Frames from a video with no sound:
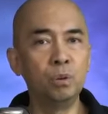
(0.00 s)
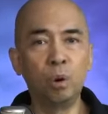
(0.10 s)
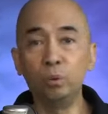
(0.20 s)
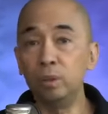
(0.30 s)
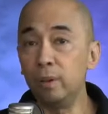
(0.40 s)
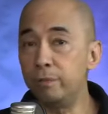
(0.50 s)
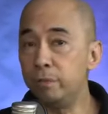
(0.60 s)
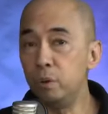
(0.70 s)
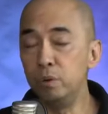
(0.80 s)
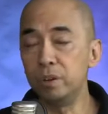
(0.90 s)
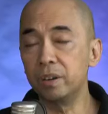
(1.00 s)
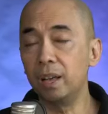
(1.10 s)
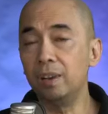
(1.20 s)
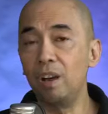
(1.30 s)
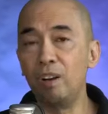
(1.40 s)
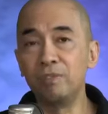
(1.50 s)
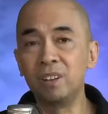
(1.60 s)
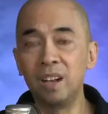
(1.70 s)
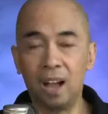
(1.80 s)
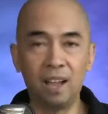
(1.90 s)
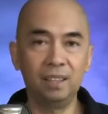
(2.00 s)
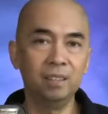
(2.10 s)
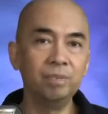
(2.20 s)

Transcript: go to the funeral of God."